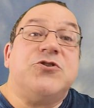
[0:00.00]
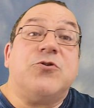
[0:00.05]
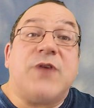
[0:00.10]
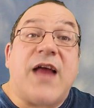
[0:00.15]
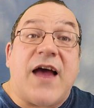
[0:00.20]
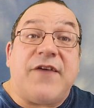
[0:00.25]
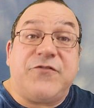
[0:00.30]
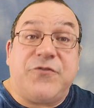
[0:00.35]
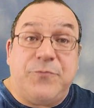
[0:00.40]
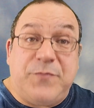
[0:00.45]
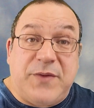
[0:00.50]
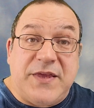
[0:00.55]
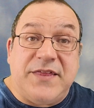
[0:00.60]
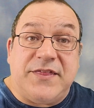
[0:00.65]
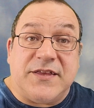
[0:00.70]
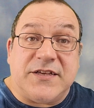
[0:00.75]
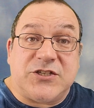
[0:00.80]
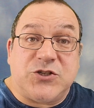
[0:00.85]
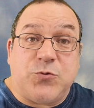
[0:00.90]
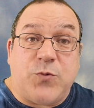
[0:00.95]
don't have to be
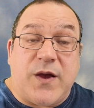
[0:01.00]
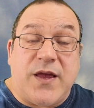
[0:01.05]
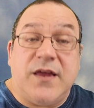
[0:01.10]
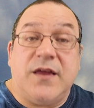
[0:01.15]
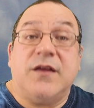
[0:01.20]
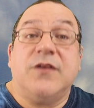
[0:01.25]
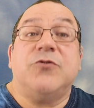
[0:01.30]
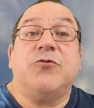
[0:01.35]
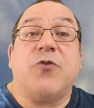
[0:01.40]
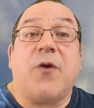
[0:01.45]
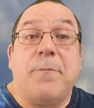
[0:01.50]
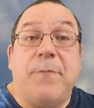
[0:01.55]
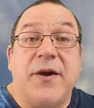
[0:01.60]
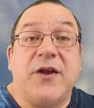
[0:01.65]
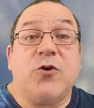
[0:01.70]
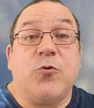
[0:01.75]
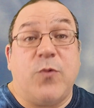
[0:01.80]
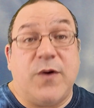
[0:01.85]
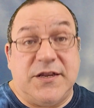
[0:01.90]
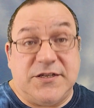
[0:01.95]
this way. There are
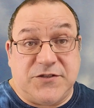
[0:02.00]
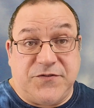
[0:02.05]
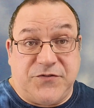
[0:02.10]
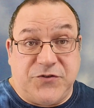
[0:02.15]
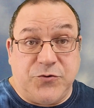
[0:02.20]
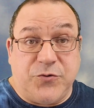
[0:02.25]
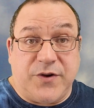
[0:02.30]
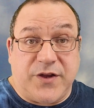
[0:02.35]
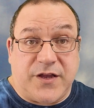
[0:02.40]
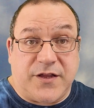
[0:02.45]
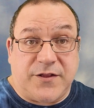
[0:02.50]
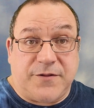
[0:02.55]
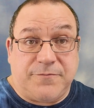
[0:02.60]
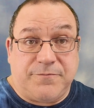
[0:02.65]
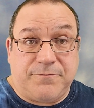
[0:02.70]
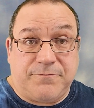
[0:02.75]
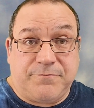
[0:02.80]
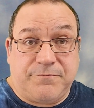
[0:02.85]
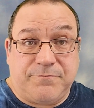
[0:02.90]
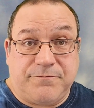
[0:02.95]
better ways of doing it.
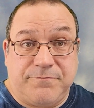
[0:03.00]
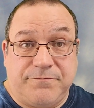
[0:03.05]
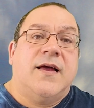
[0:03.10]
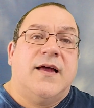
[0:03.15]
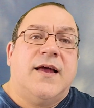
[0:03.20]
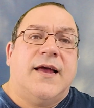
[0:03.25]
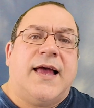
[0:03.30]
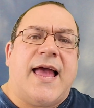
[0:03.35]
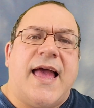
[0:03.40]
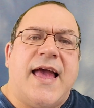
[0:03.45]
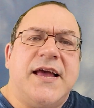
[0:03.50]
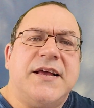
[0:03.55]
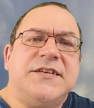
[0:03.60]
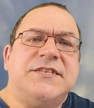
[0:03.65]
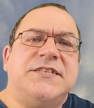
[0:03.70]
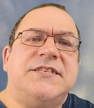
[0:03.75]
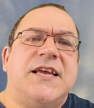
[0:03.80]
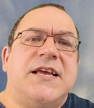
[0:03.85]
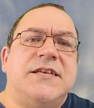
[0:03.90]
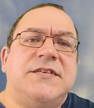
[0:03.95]

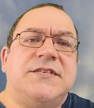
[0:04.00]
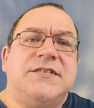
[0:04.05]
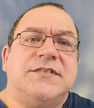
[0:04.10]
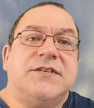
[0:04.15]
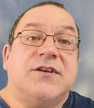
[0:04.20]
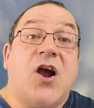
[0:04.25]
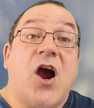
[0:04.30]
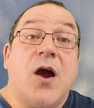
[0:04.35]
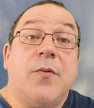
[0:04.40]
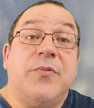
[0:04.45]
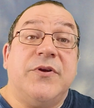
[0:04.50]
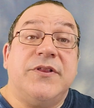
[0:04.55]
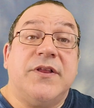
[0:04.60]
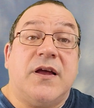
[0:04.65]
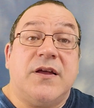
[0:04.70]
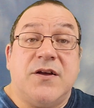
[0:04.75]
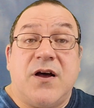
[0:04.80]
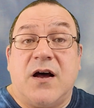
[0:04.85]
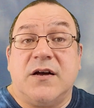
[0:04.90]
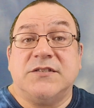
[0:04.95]
Excess carbon
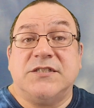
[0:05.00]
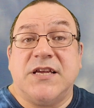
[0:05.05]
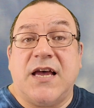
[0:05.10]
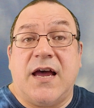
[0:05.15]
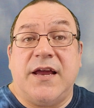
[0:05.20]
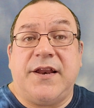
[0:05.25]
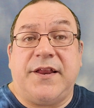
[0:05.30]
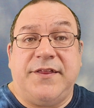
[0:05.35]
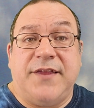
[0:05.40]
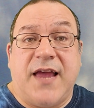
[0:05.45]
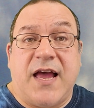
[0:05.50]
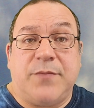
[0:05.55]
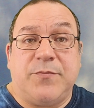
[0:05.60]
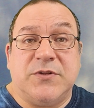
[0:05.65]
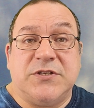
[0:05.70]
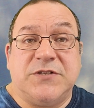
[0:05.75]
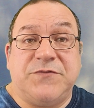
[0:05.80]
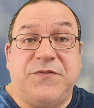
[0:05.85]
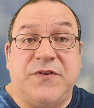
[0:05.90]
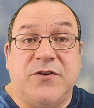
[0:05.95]
dioxide in the
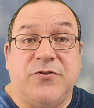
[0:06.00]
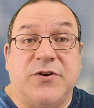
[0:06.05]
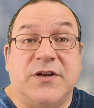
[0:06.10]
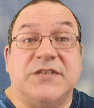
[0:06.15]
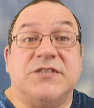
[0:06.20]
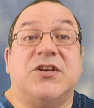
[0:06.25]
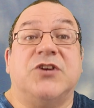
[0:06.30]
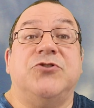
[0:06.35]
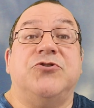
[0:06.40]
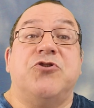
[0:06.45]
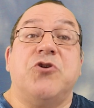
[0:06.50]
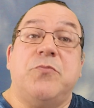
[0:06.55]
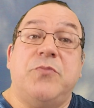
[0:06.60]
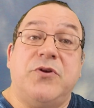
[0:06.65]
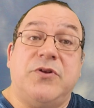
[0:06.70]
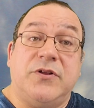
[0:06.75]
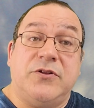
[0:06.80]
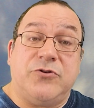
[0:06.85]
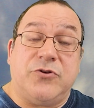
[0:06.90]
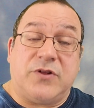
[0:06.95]
atmosphere is
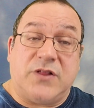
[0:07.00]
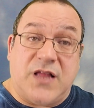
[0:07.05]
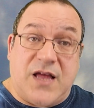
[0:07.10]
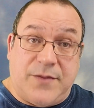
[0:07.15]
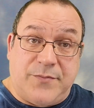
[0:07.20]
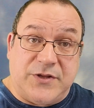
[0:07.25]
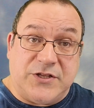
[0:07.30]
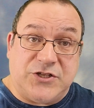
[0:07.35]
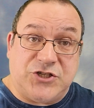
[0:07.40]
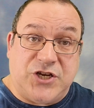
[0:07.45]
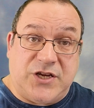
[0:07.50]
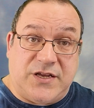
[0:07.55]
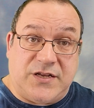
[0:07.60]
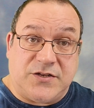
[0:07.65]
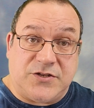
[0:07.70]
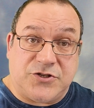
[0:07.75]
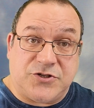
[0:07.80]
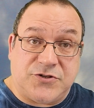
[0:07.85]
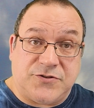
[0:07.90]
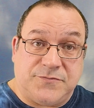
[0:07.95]
contributing to climate
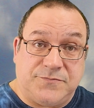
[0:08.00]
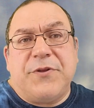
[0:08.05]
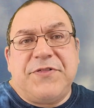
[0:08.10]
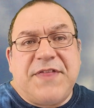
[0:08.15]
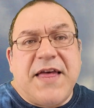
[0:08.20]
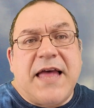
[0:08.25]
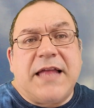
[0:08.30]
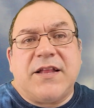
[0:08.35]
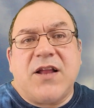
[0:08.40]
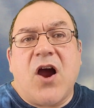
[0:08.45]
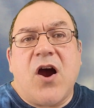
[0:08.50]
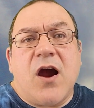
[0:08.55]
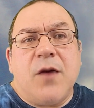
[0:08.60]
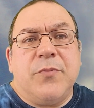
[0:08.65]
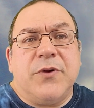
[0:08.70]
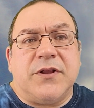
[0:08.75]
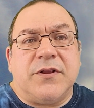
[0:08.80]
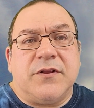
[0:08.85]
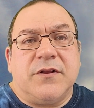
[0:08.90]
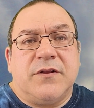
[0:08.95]
change. But that
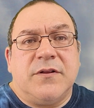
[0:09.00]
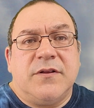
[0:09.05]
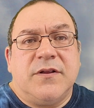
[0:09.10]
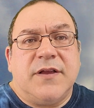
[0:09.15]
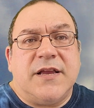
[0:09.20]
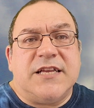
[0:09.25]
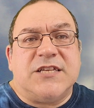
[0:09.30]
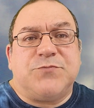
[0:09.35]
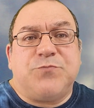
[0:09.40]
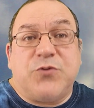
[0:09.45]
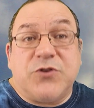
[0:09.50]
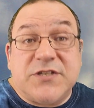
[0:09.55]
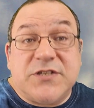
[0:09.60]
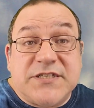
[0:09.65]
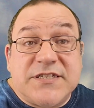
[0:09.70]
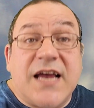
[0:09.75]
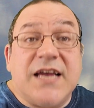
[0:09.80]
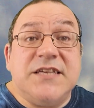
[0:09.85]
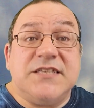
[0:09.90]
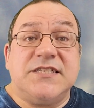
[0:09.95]
carbon is
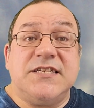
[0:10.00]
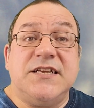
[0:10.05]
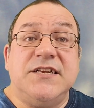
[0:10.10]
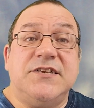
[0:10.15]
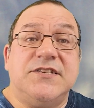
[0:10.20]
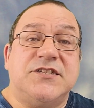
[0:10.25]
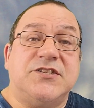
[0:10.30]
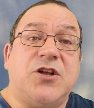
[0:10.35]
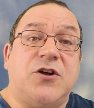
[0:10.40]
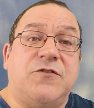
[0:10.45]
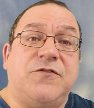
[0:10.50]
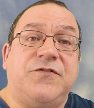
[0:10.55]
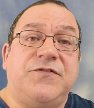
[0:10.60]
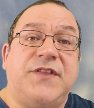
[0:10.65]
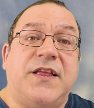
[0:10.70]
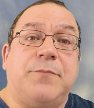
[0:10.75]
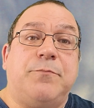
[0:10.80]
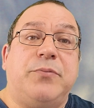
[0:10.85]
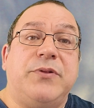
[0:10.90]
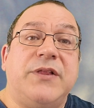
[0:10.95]
precisely the stuff
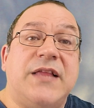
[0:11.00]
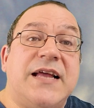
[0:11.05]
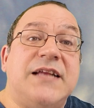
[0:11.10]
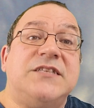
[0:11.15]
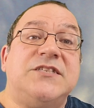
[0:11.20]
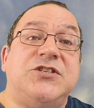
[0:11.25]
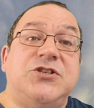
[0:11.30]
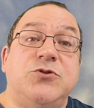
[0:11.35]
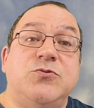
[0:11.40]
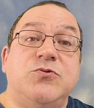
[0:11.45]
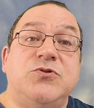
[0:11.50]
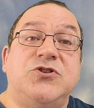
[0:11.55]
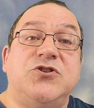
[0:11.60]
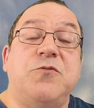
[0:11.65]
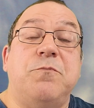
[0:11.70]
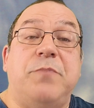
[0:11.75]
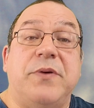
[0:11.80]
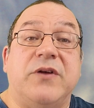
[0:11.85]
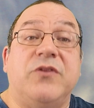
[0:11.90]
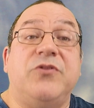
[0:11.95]
that plants use
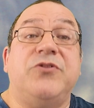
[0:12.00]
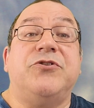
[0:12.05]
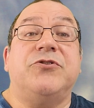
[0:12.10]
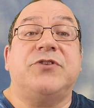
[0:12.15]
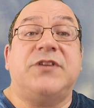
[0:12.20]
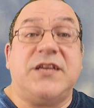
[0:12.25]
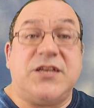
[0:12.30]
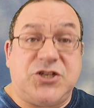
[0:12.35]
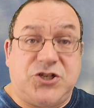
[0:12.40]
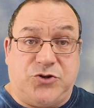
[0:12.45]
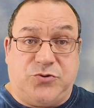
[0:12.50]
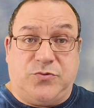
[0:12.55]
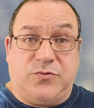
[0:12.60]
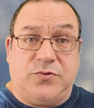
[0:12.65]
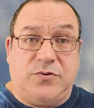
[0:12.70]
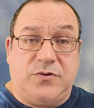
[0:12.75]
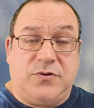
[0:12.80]
to build their tissue.